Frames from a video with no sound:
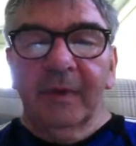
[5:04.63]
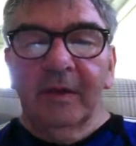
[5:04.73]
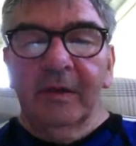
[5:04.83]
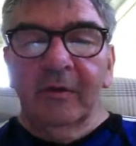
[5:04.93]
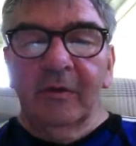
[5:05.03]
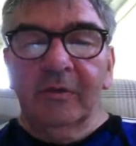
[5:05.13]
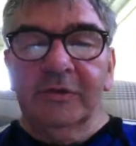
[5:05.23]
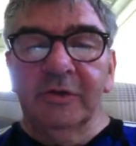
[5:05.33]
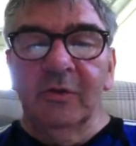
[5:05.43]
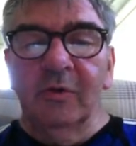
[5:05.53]
there were
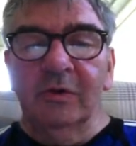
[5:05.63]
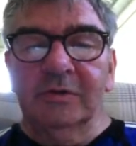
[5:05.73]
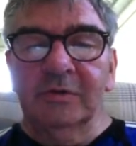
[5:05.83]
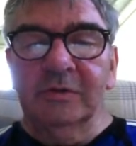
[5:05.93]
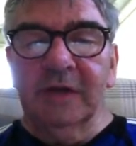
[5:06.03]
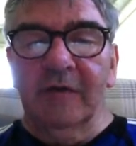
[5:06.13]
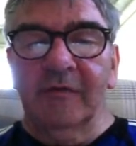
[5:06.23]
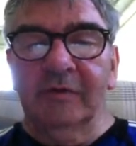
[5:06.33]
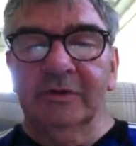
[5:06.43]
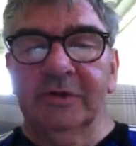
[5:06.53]
two awards. There was
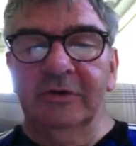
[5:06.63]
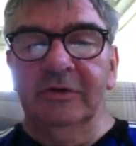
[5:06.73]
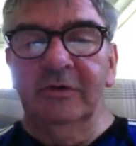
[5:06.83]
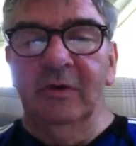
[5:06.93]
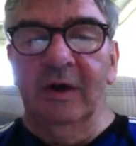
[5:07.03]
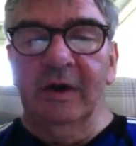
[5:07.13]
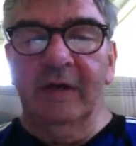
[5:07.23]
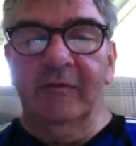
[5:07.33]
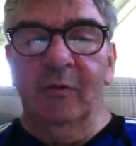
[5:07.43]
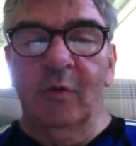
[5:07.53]
level 2 and
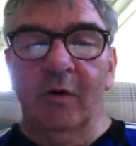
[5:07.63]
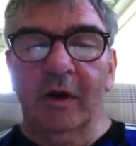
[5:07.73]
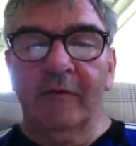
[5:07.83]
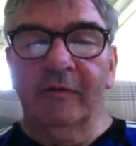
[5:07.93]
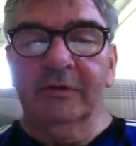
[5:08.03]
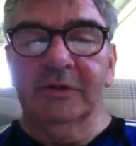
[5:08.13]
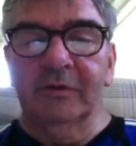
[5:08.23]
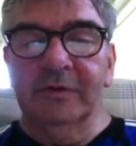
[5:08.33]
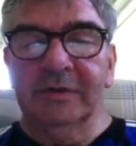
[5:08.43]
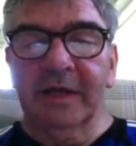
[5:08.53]
level 1. Level 2
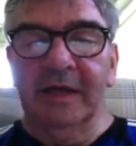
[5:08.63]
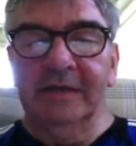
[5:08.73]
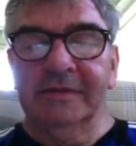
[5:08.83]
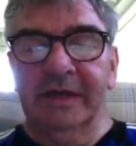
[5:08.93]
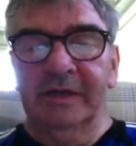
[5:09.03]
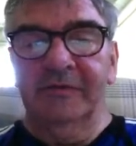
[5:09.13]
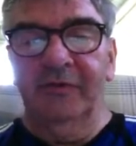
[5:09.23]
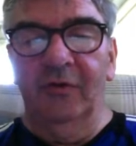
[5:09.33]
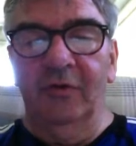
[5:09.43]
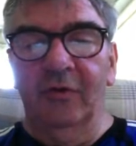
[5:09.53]
is the key stage
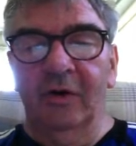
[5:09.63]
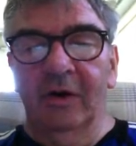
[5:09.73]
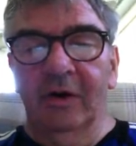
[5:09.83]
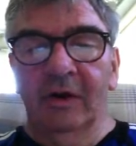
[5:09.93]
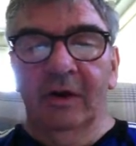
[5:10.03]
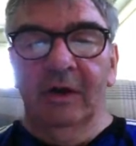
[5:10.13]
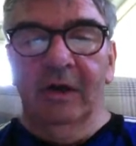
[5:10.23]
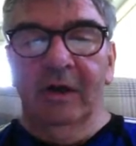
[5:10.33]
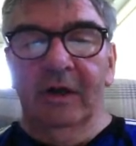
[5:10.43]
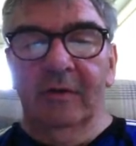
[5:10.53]
4
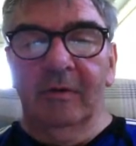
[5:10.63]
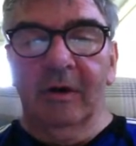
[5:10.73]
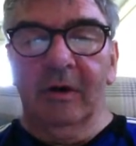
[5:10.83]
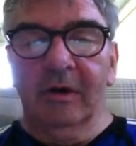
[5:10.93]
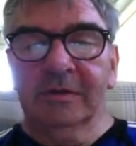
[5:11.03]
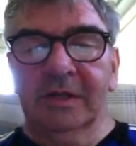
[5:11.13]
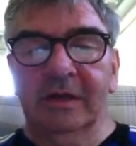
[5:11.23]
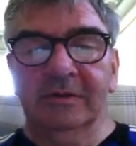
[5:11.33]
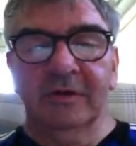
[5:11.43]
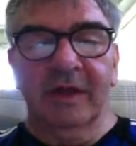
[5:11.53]
skill.
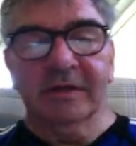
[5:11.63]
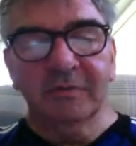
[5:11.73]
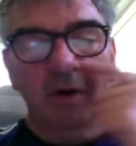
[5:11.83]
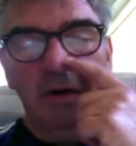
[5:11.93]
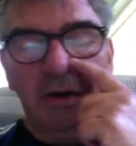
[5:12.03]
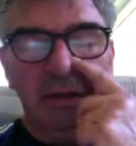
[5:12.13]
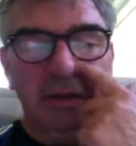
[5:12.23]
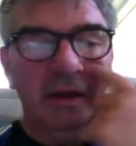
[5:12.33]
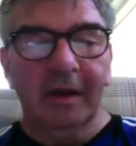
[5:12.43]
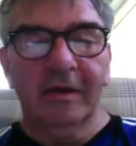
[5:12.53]
So that's where I
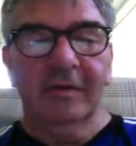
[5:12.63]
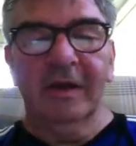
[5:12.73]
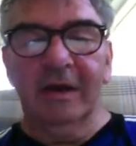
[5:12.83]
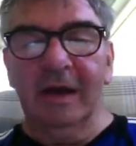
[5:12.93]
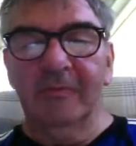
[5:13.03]
think that I'm